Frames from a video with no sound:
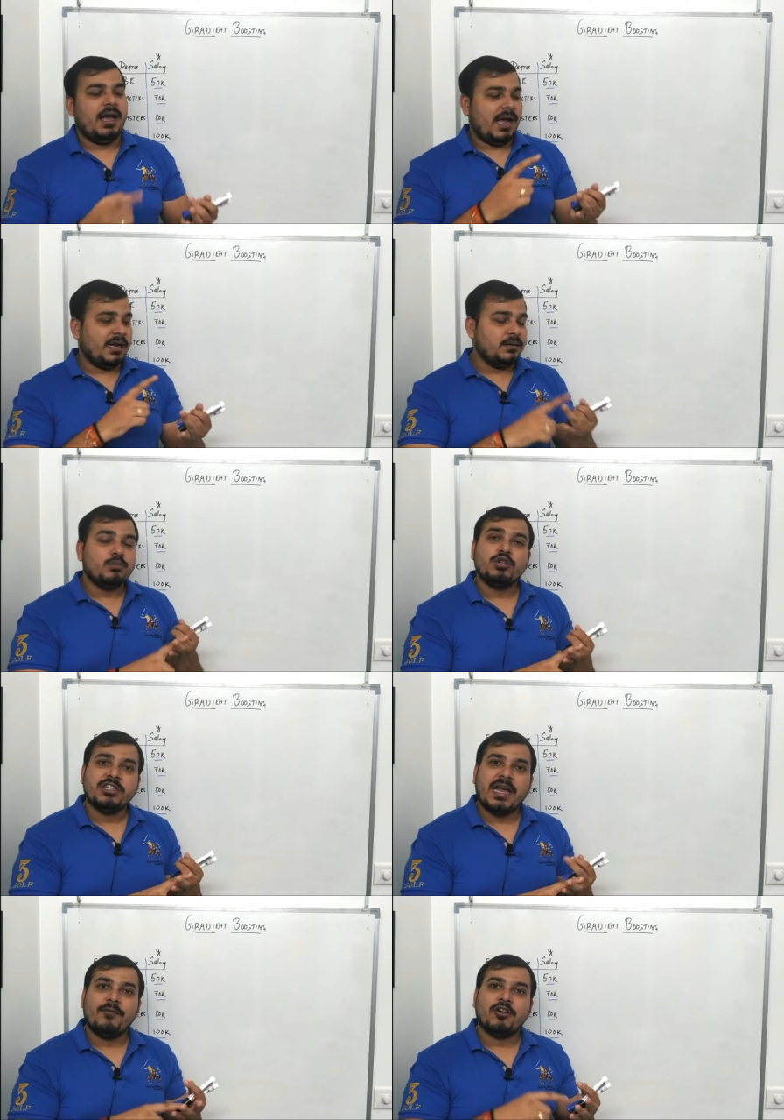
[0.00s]
and in
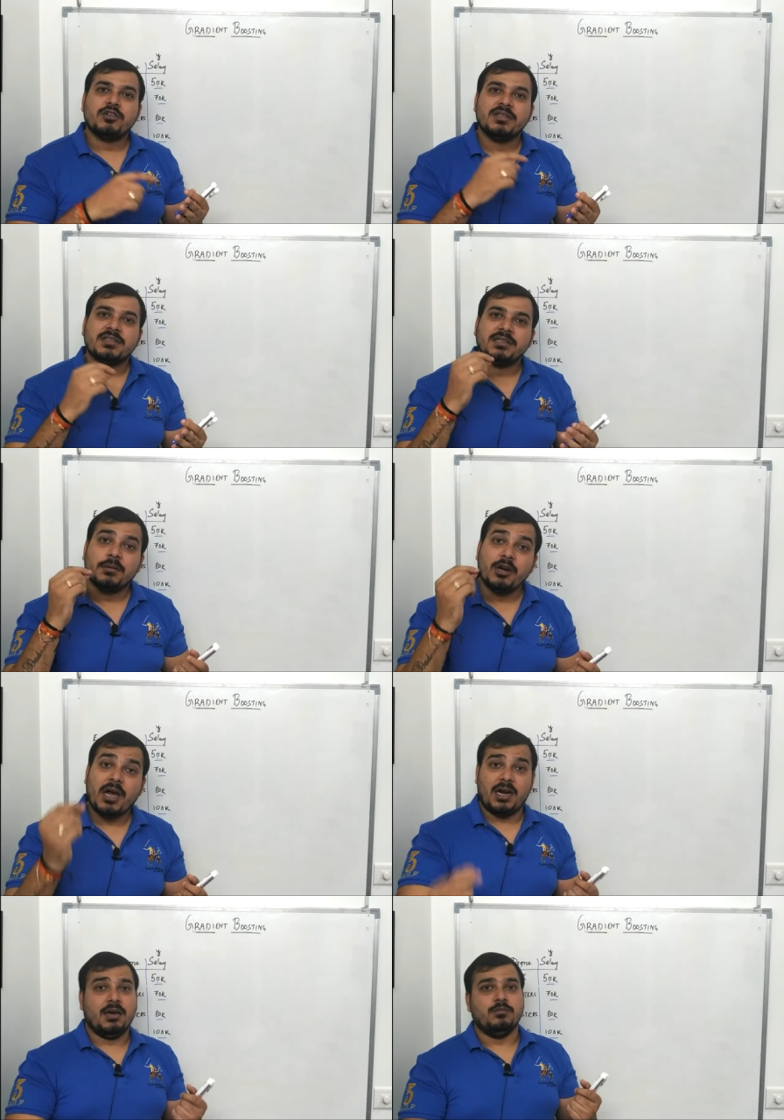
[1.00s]
boosting, I have also discussed
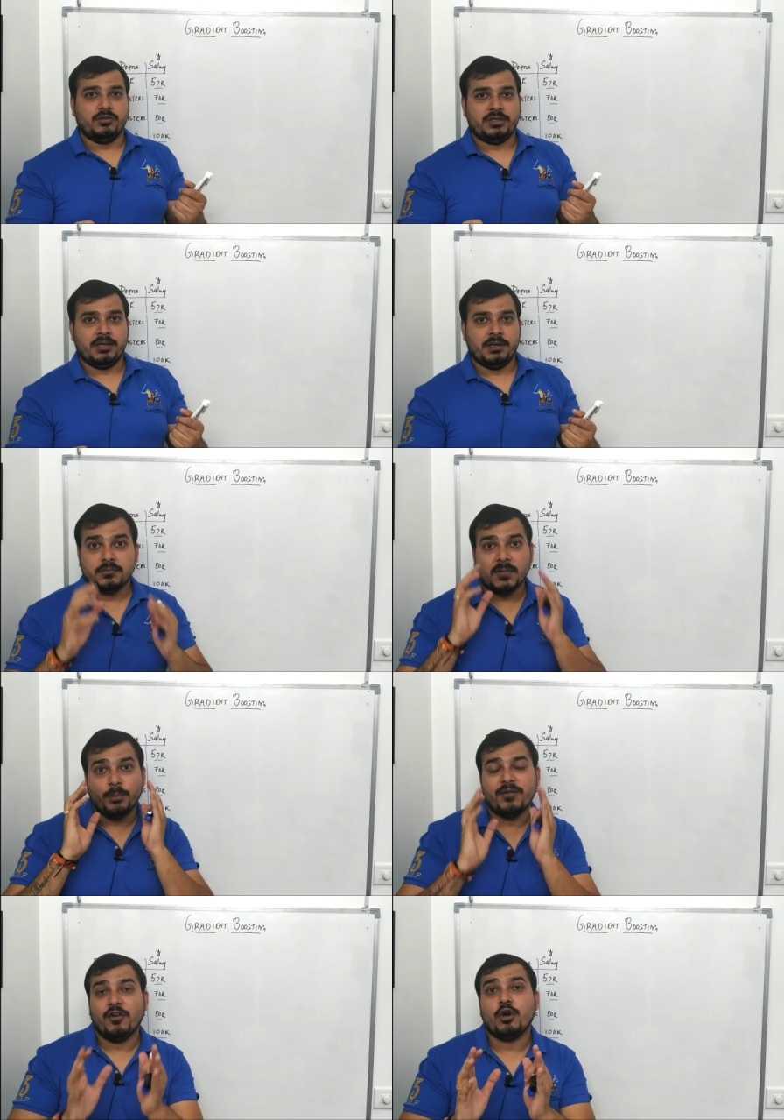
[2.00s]
about Ada boost. Now,
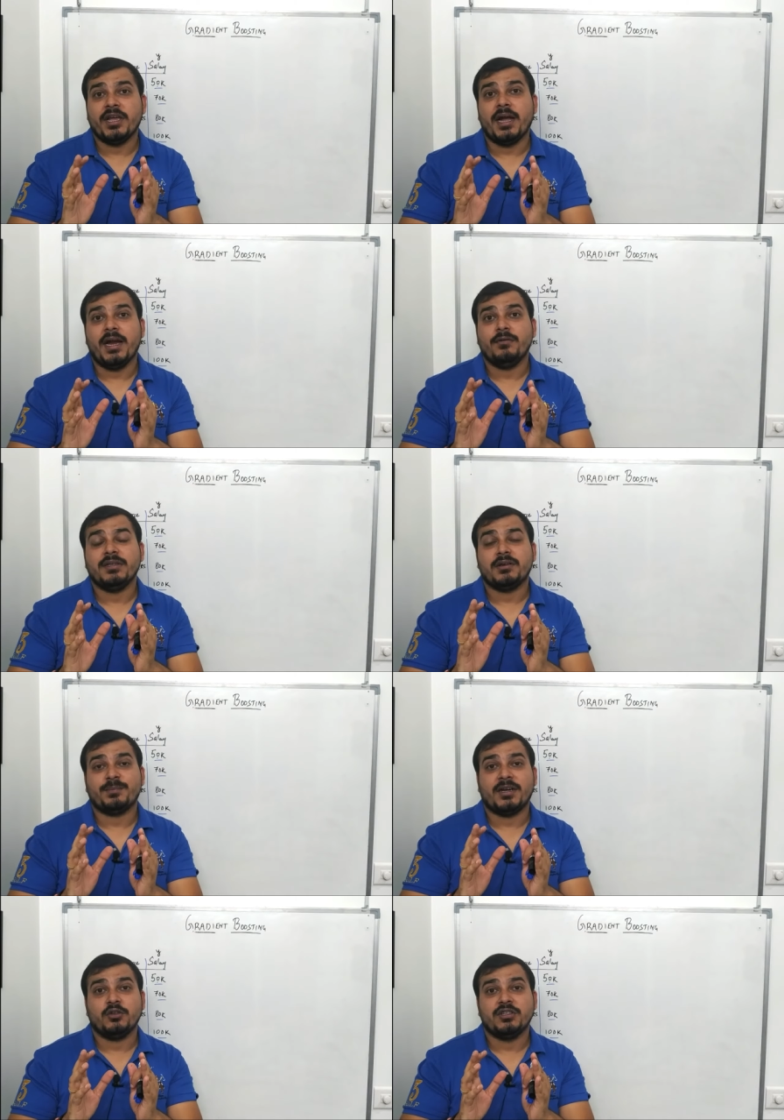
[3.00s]
before going ahead with
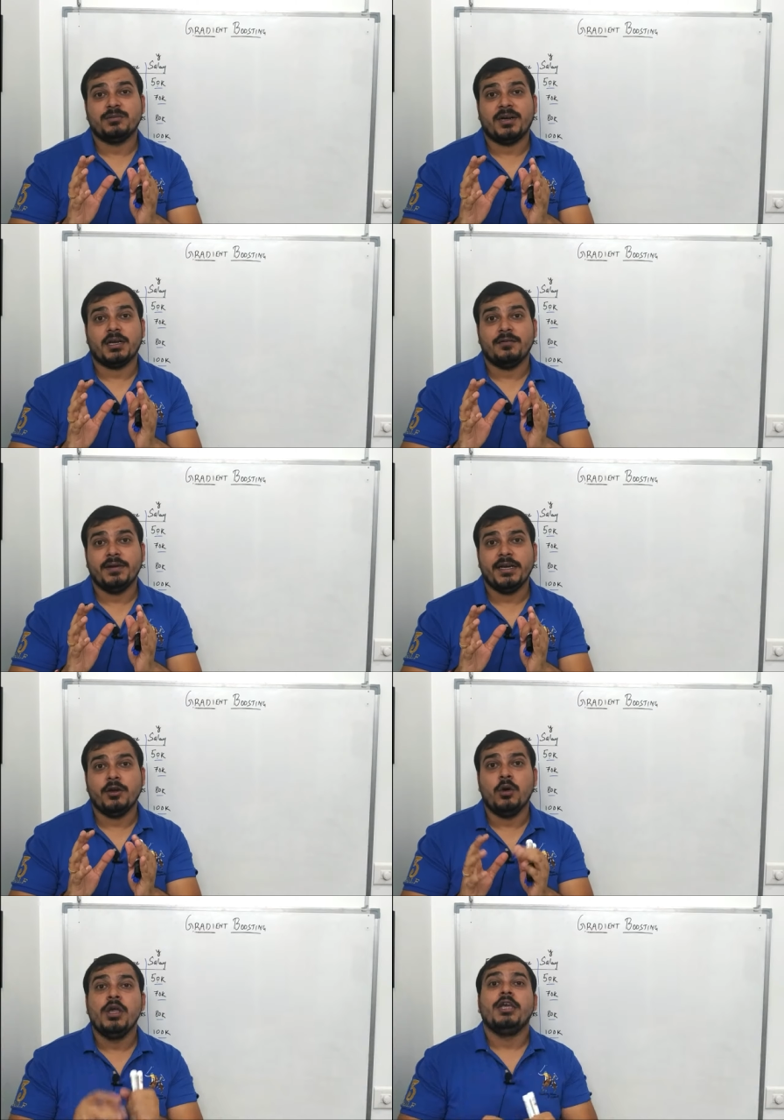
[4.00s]
respect to this particular
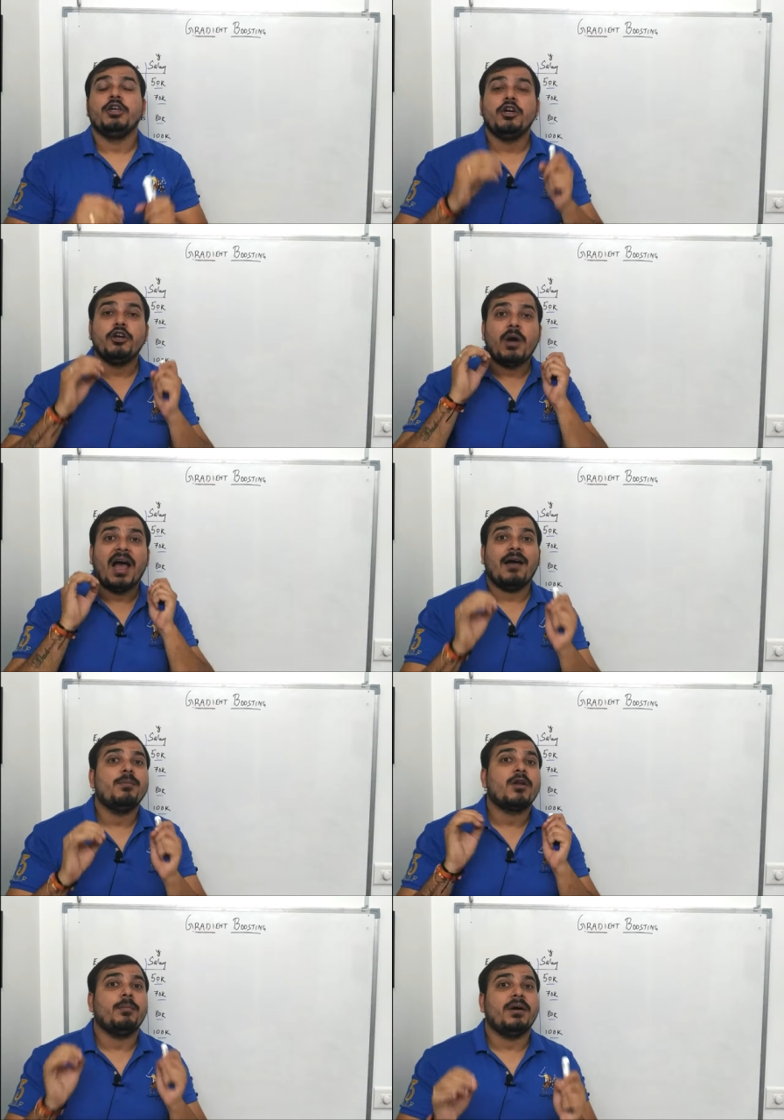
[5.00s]
video, you need to have a
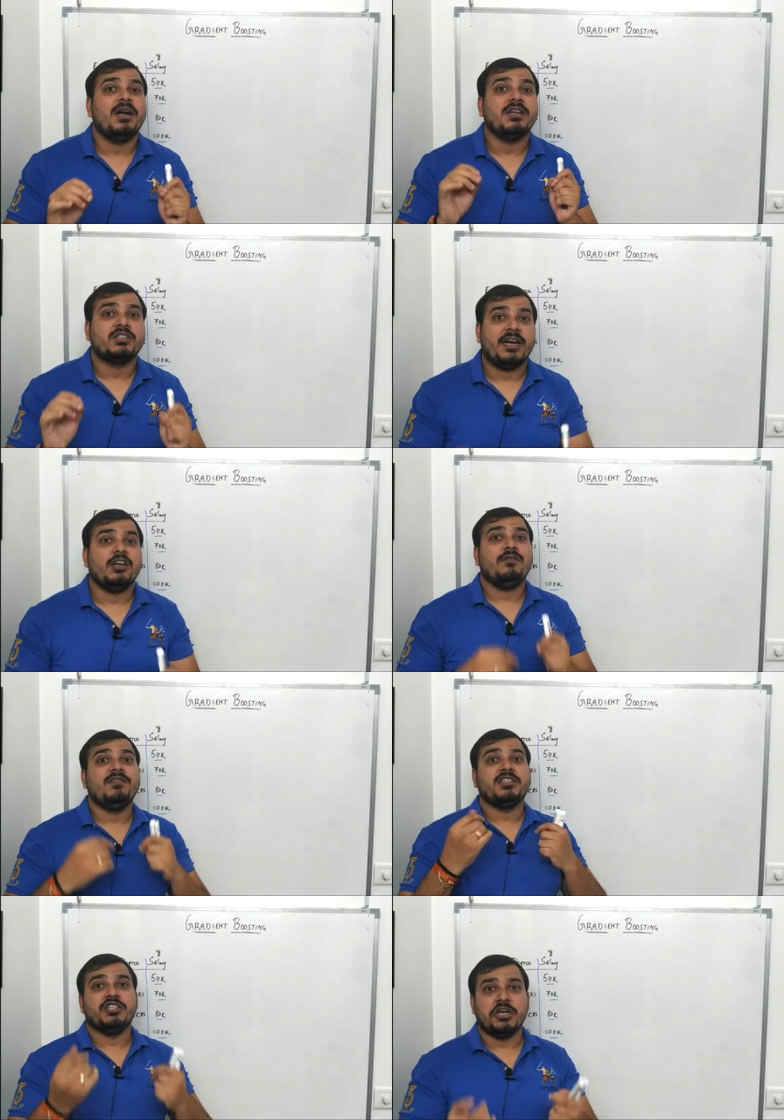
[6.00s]
proper understanding of
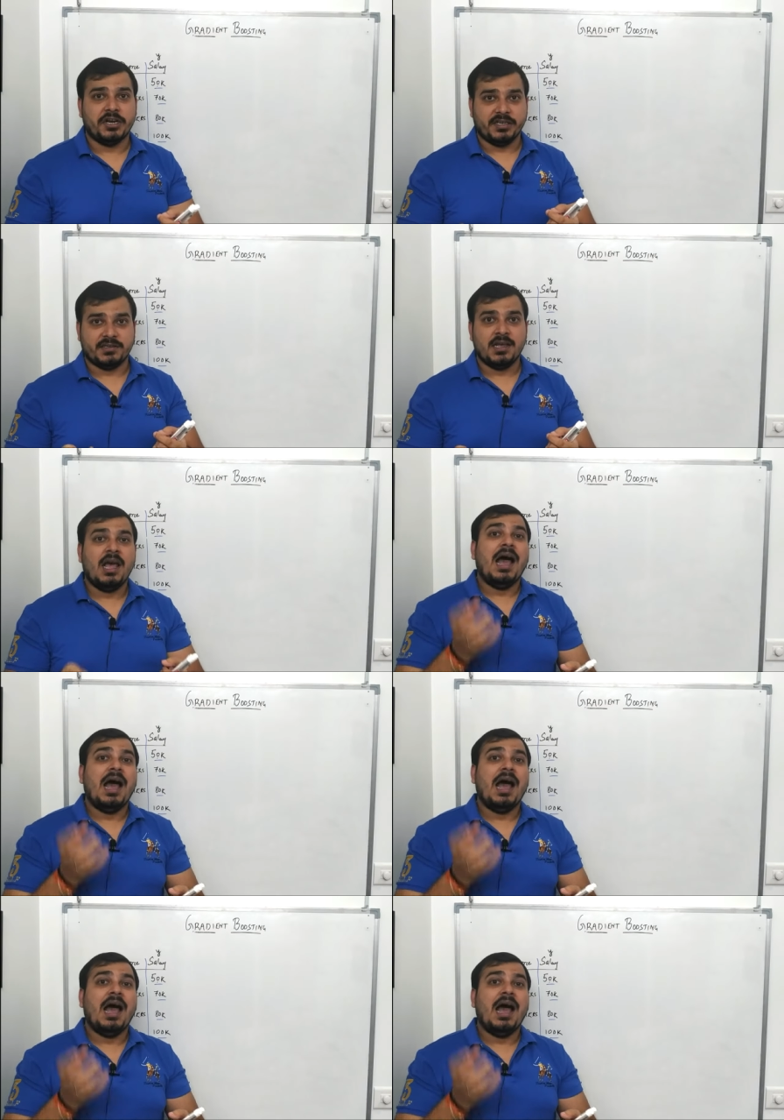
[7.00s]
decision trees.